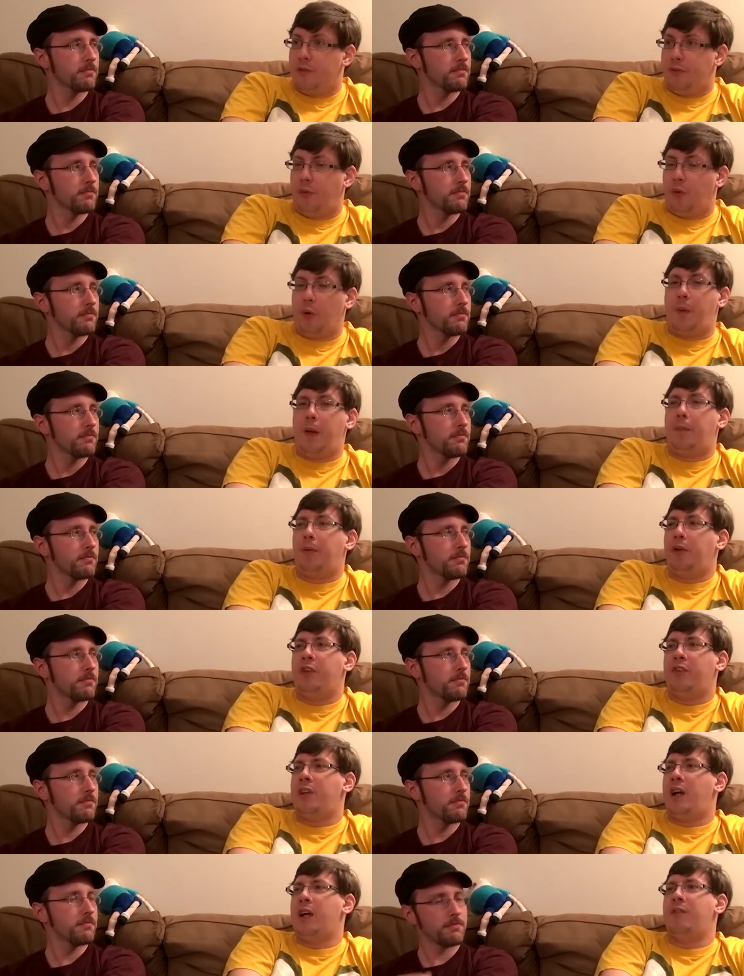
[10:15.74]
Speaker 1: for people
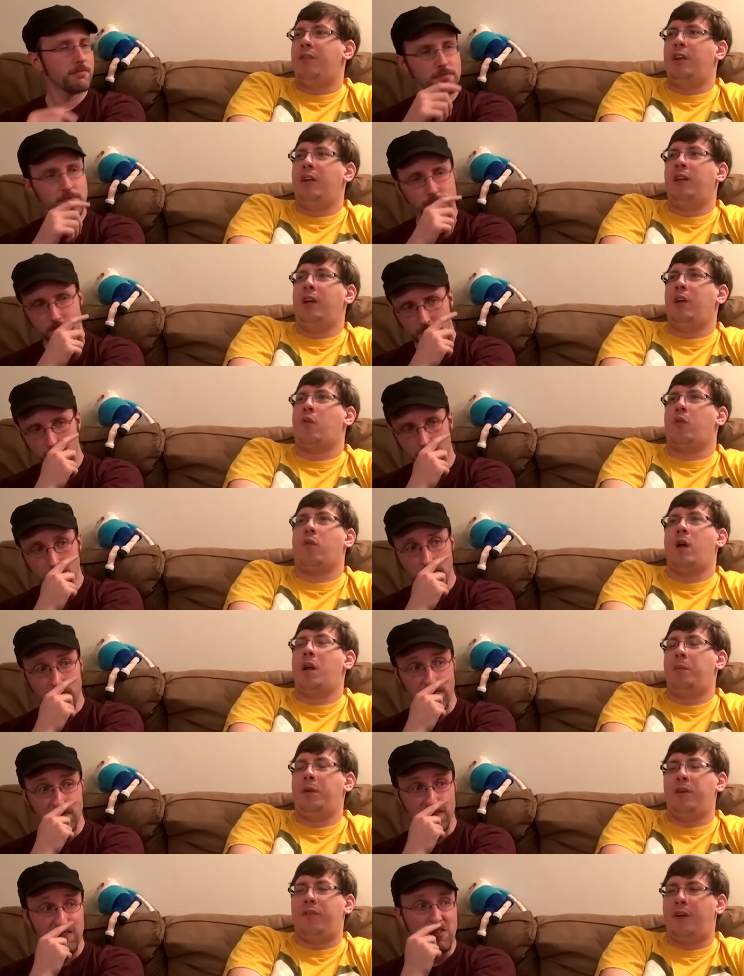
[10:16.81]
he's not even
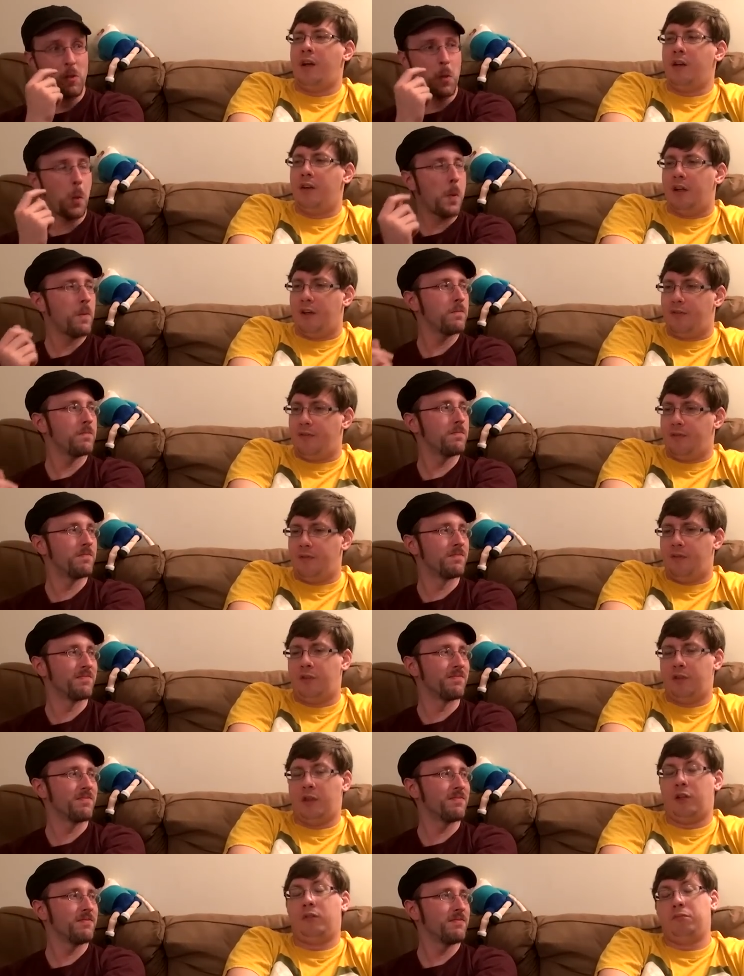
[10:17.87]
incredibly fond of. Mm.
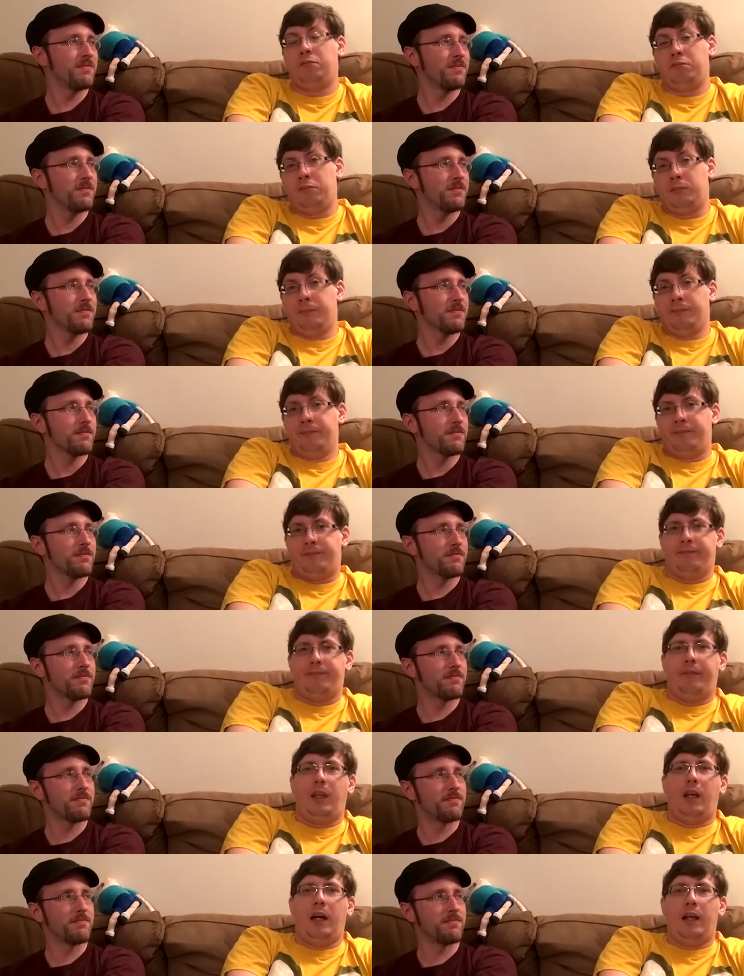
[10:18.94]
So
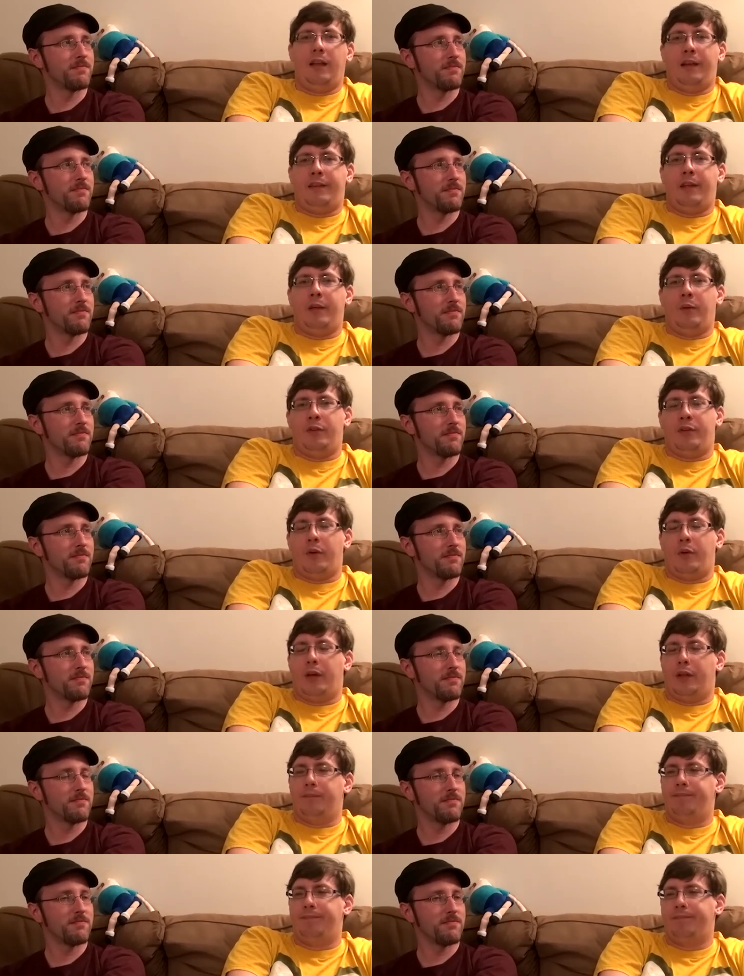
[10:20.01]
I liked it. It was
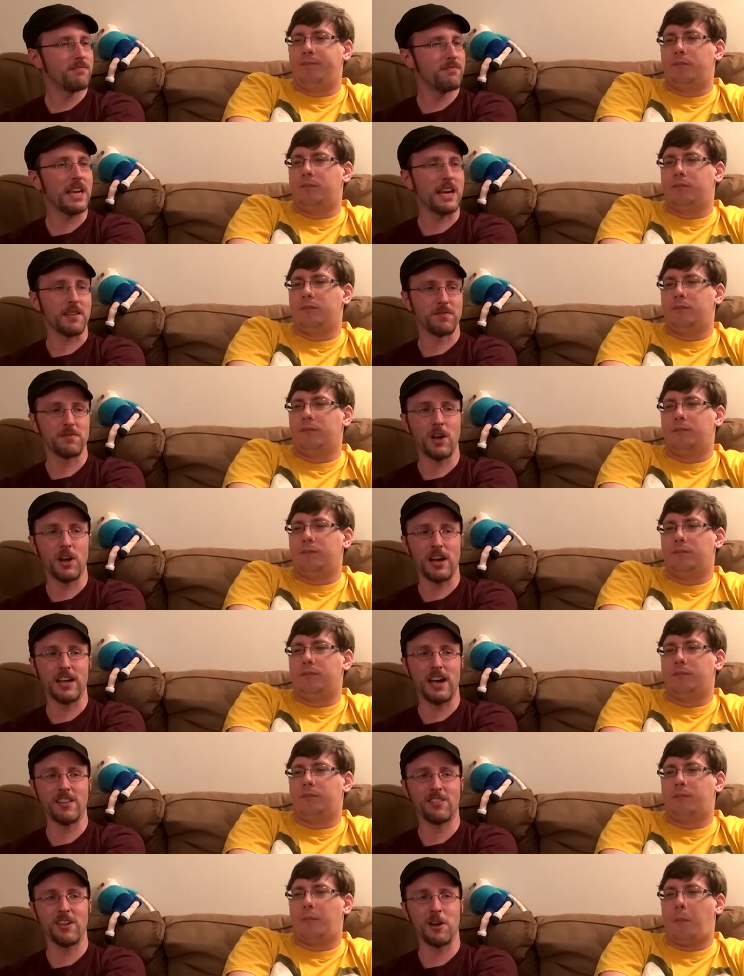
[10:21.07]
okay.
Speaker 2: Yeah, no,
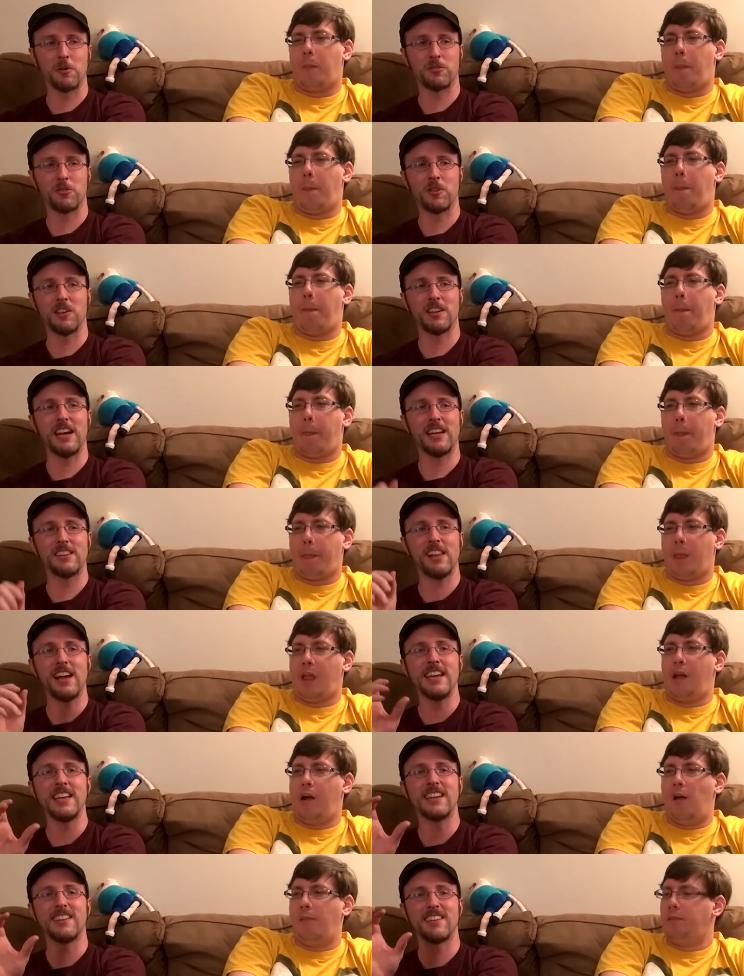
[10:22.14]
I, I, thought it was good. And I
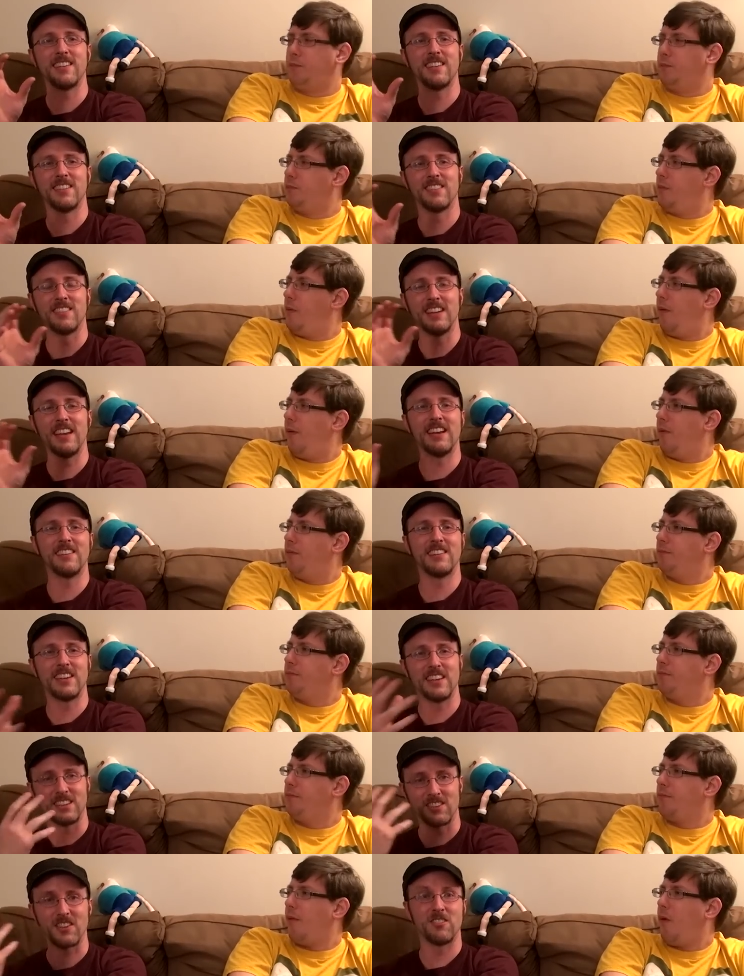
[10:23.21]
like uh, the
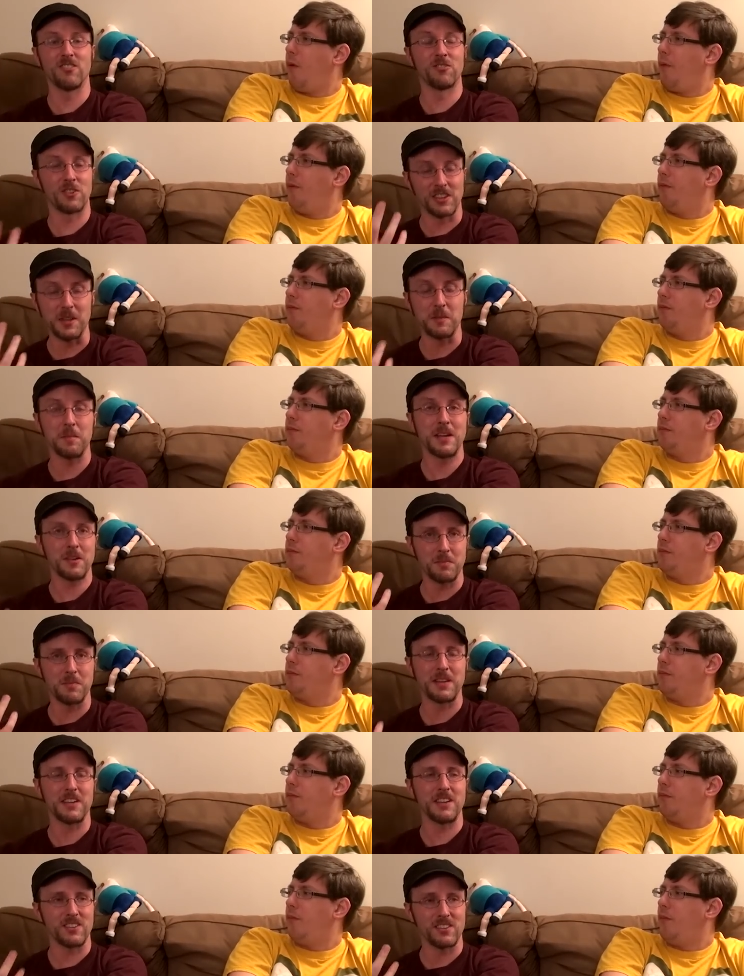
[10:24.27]
ending. Did really make
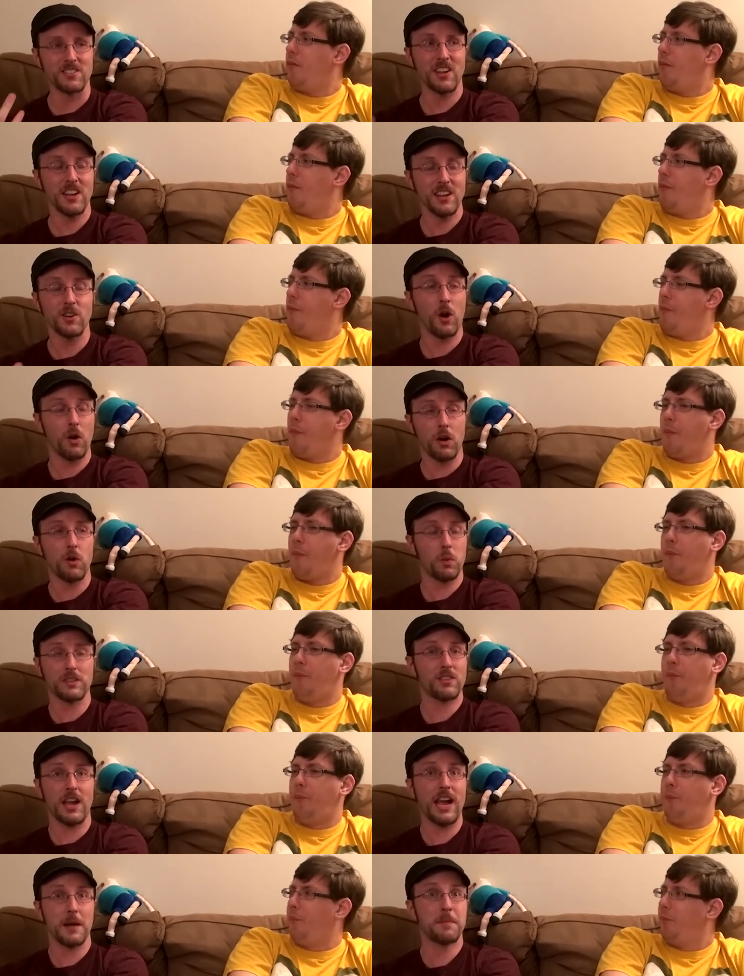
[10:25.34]
me say, you know,
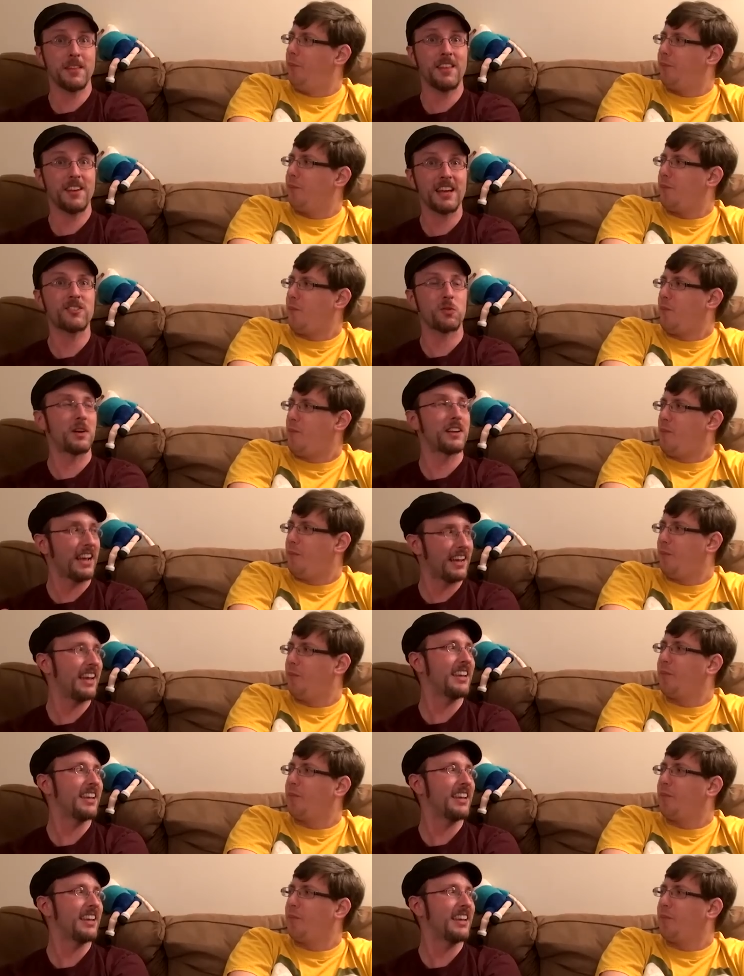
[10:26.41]
what's gonna happen in the next one? I,